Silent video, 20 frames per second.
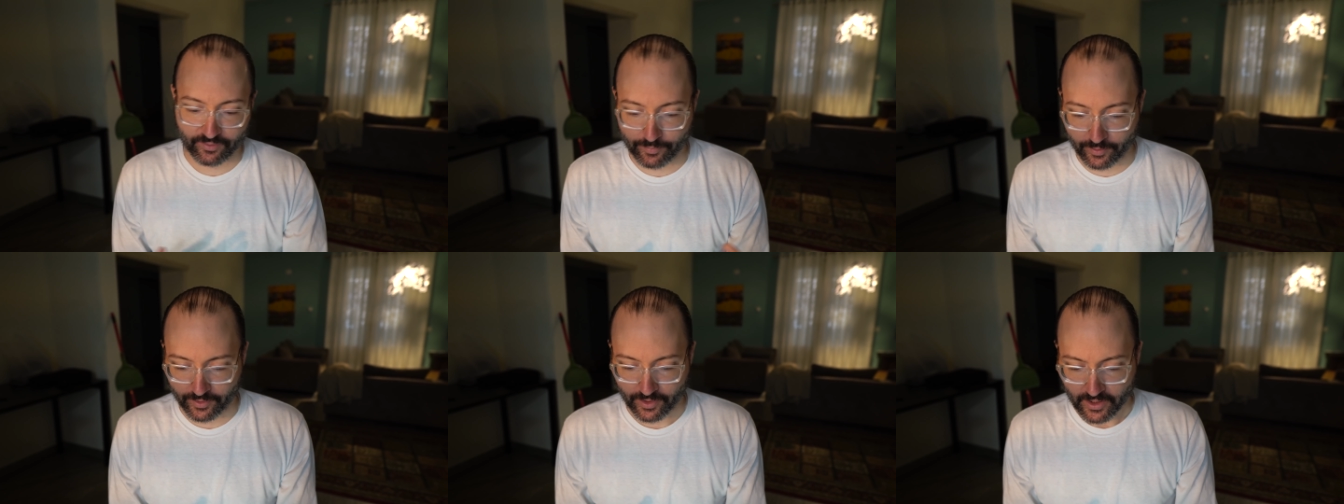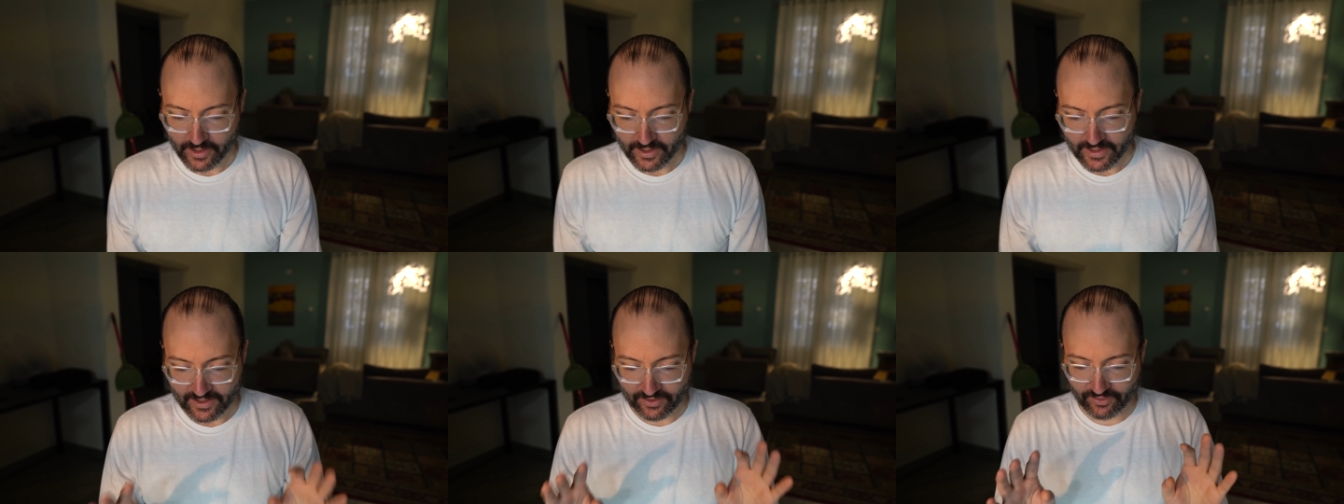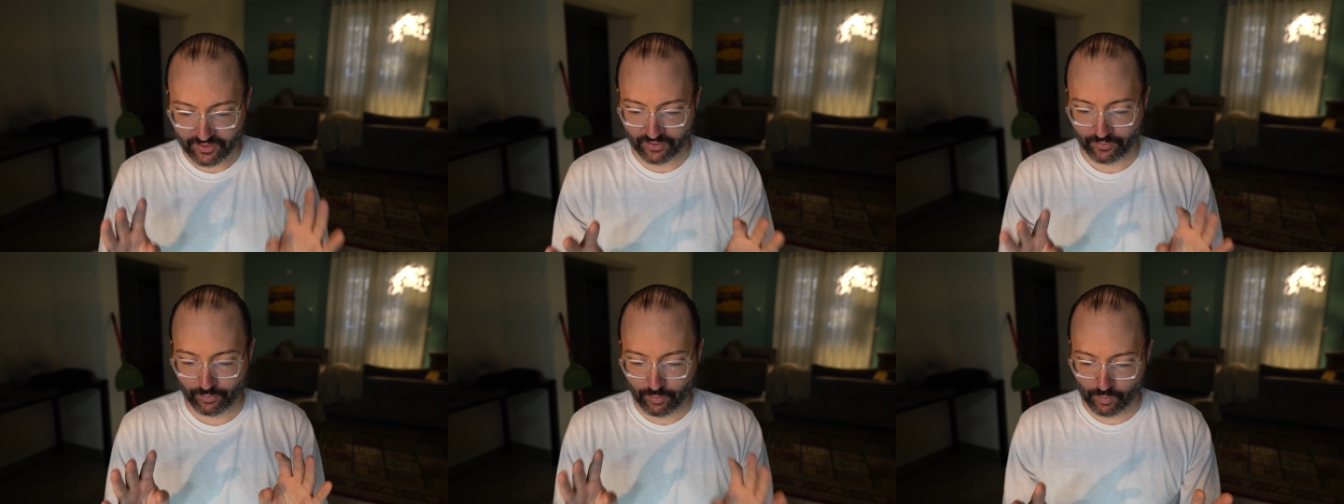But
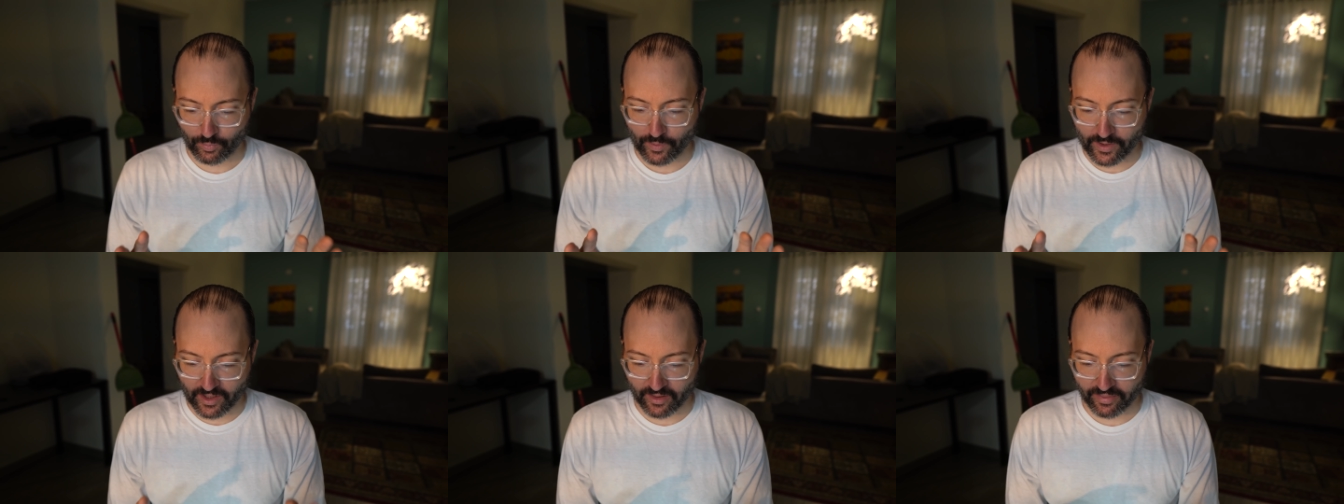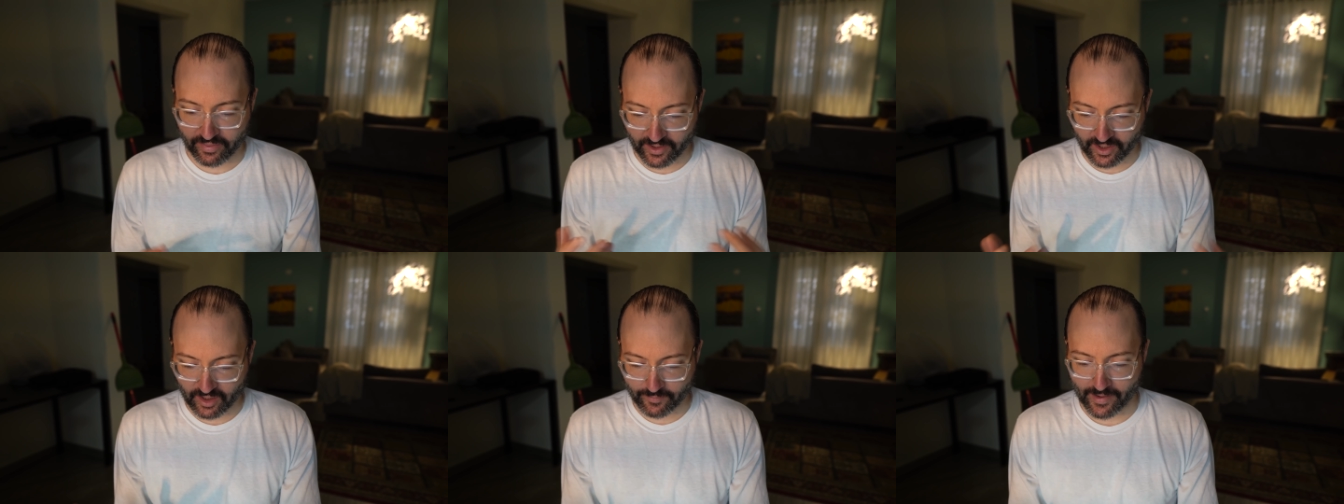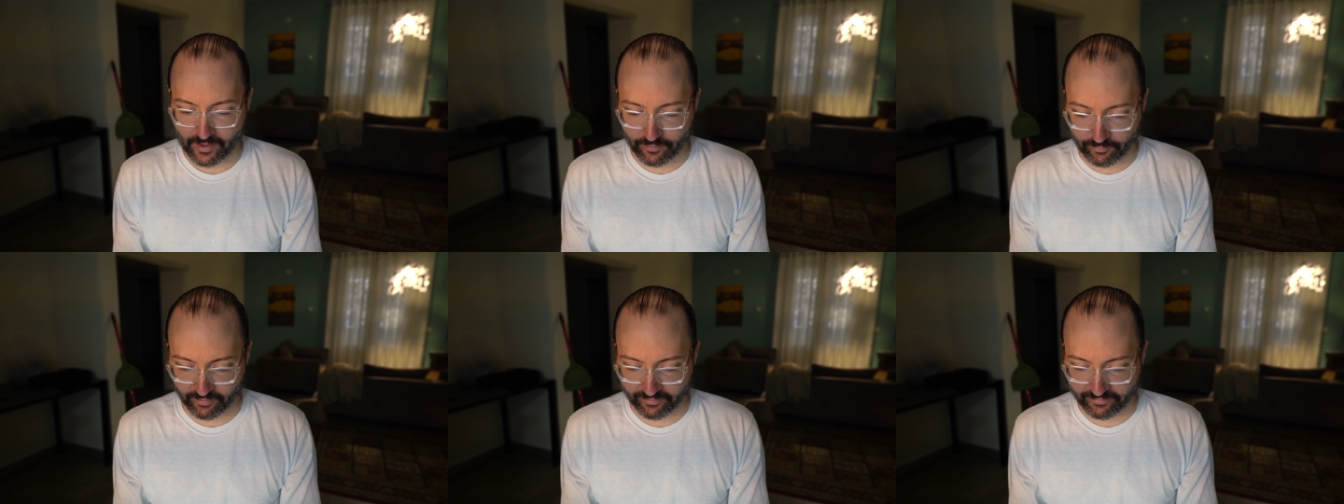it's just one way to think
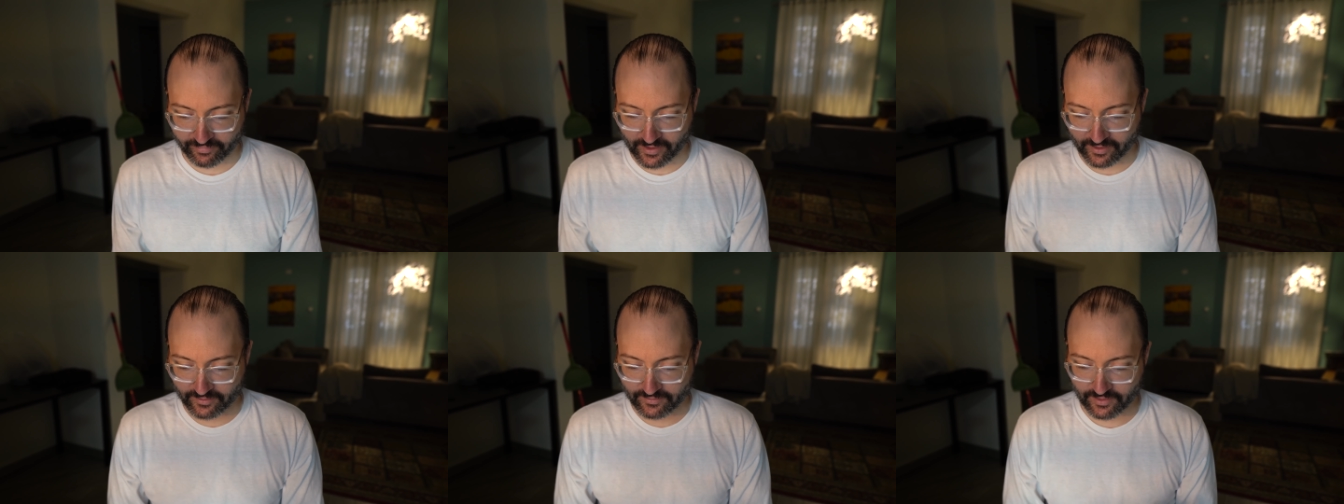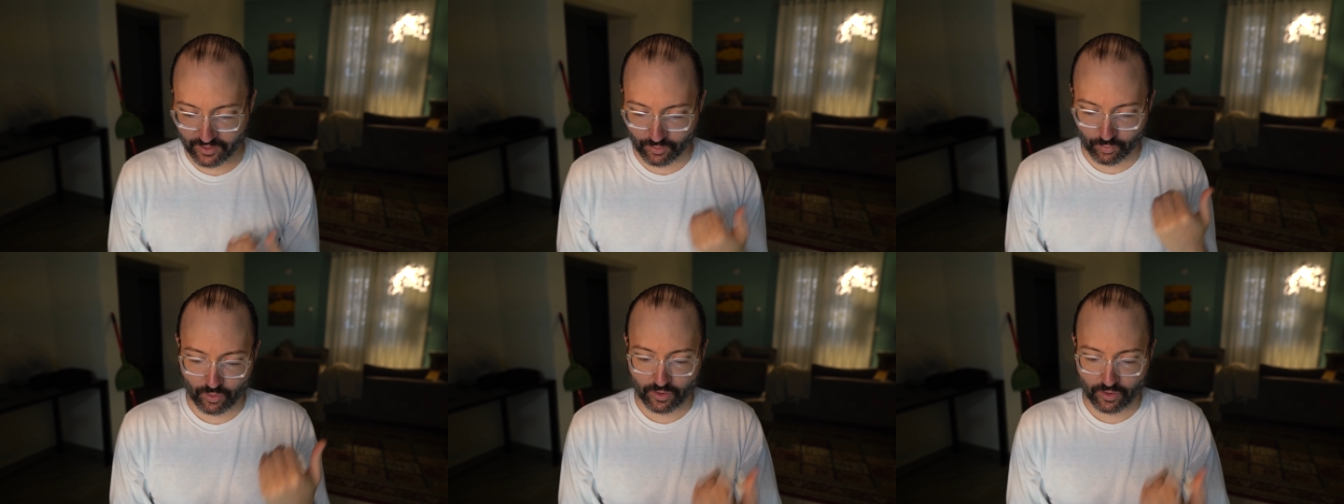about and reflect here.